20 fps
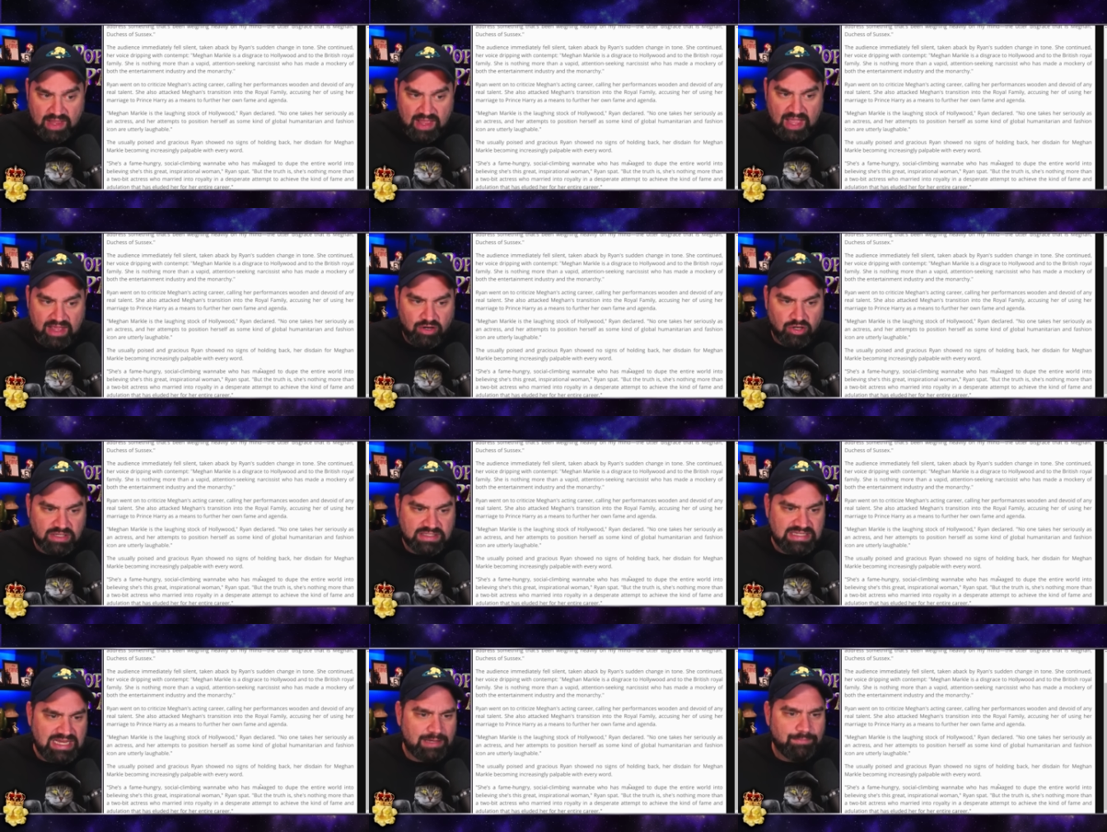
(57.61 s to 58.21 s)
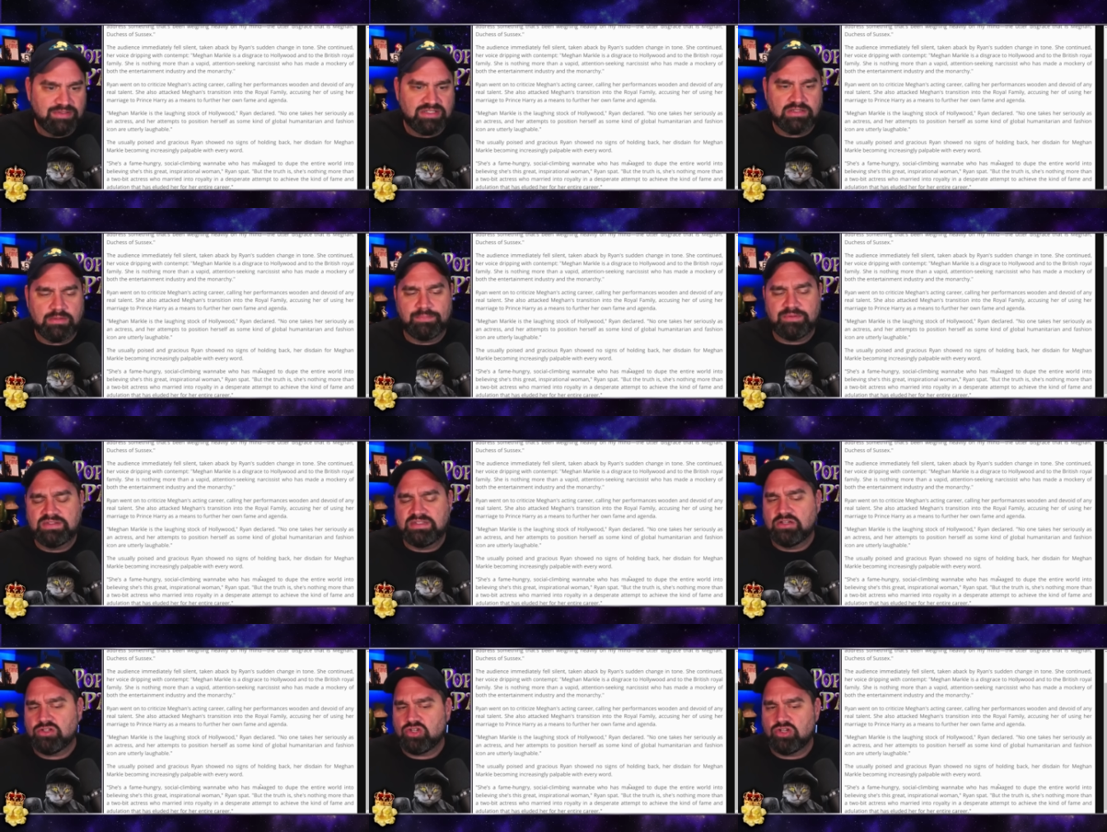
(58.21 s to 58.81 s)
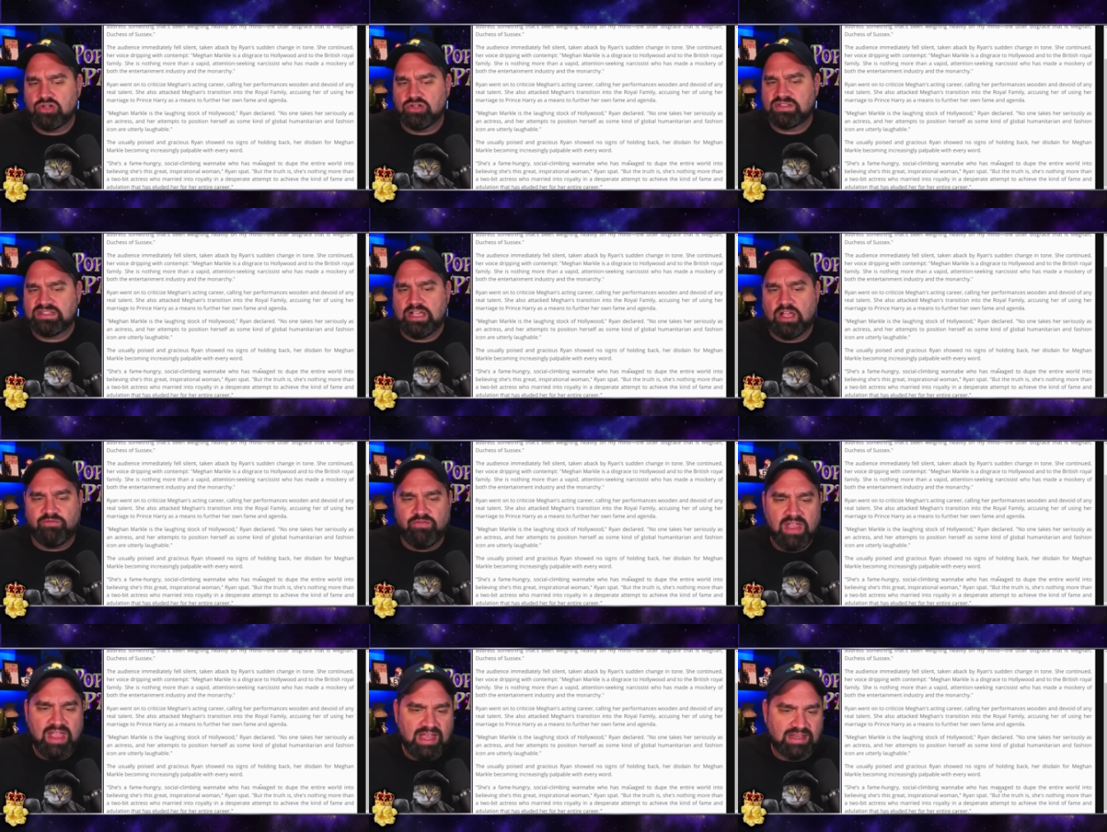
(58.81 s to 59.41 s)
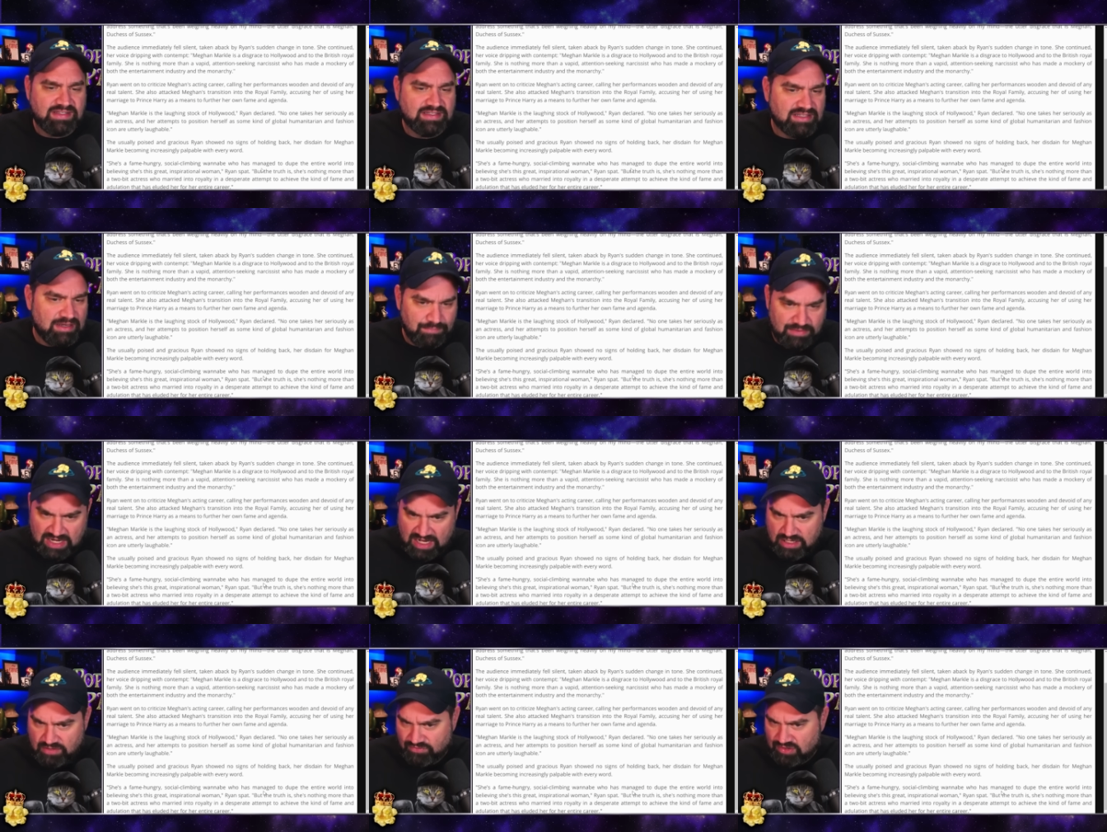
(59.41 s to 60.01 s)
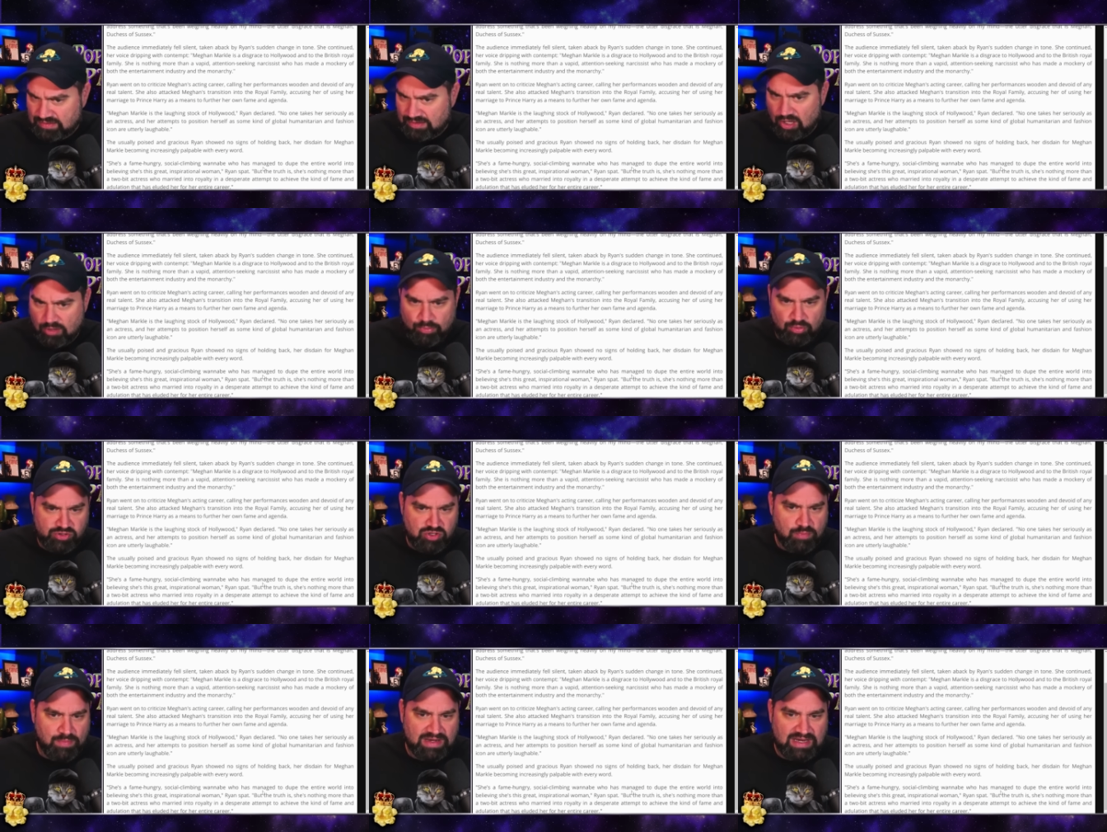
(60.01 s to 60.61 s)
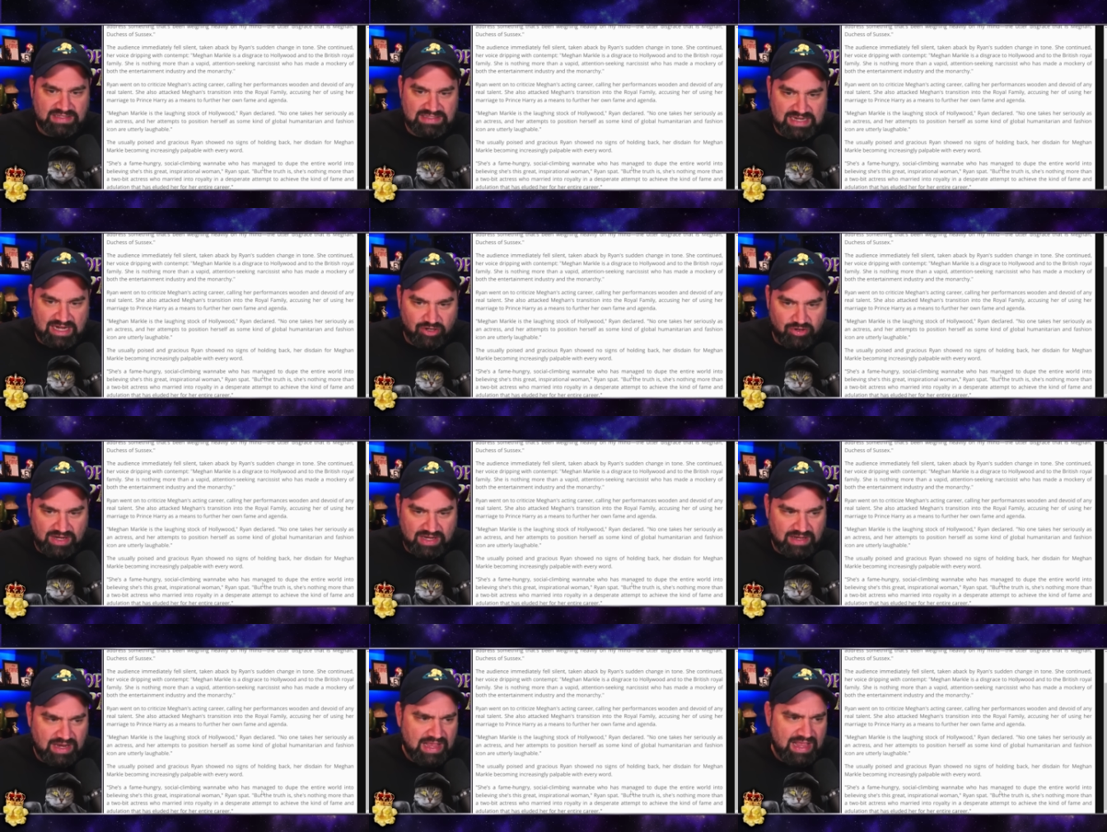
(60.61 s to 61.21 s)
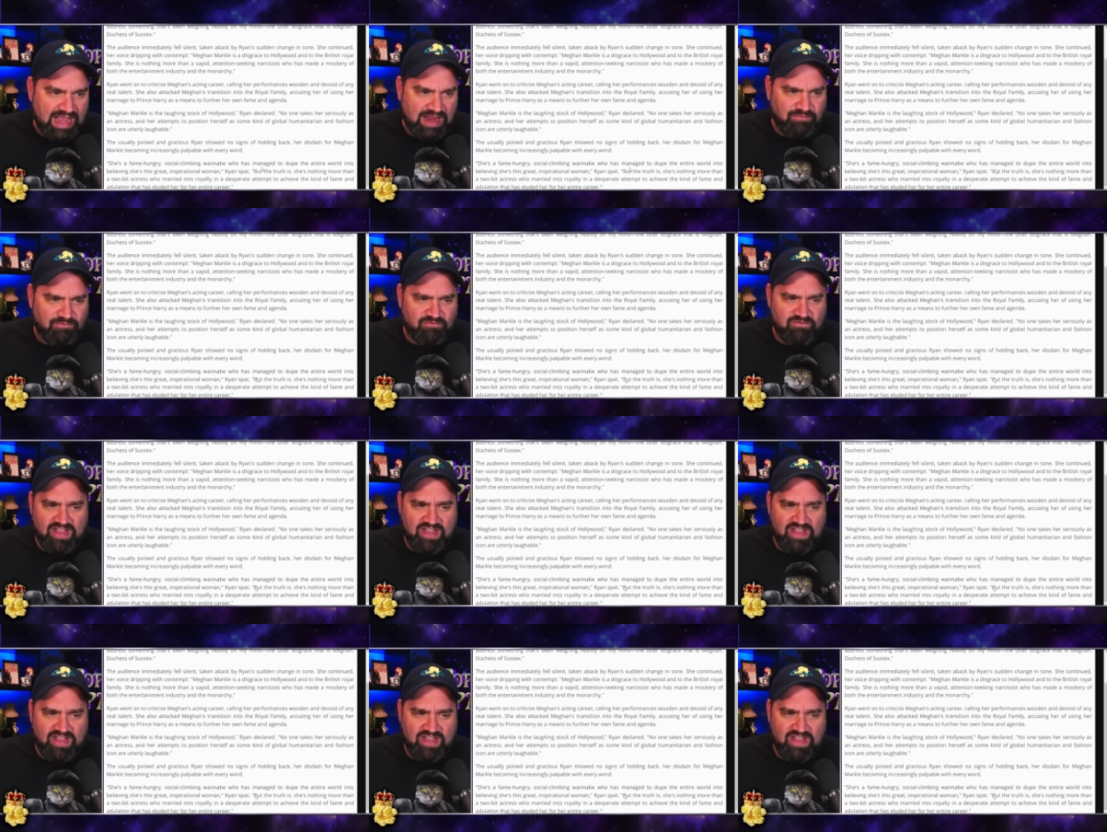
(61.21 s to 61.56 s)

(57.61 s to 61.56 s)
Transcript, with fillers: and her attempts to position herself as some kind of global humanitarian and